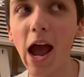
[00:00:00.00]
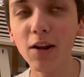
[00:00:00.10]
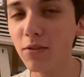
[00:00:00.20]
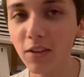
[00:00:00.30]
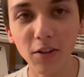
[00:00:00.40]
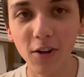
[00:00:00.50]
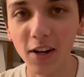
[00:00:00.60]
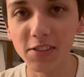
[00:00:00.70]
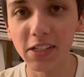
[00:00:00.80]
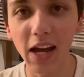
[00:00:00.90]
I don't think they're
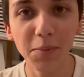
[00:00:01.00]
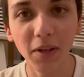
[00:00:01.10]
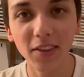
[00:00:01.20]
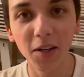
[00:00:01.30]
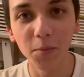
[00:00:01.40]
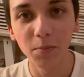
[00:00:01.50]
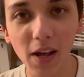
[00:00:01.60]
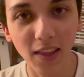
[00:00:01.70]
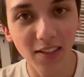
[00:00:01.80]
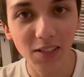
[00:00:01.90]
crazy. I met them
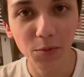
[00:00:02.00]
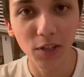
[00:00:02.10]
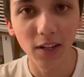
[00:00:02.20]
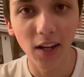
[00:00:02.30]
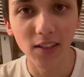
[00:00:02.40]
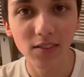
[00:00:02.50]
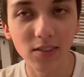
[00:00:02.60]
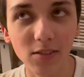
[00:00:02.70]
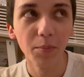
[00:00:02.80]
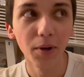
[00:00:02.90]
and they seem really
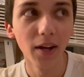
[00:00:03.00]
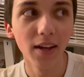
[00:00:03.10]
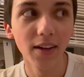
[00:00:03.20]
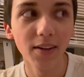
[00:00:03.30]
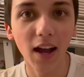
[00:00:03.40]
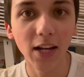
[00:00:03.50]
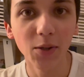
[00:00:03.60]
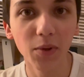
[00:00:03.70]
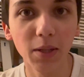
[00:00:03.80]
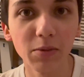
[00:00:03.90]
nice, but I
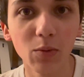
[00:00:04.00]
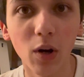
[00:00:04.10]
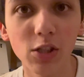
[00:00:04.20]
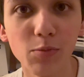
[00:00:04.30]
don't want them to watch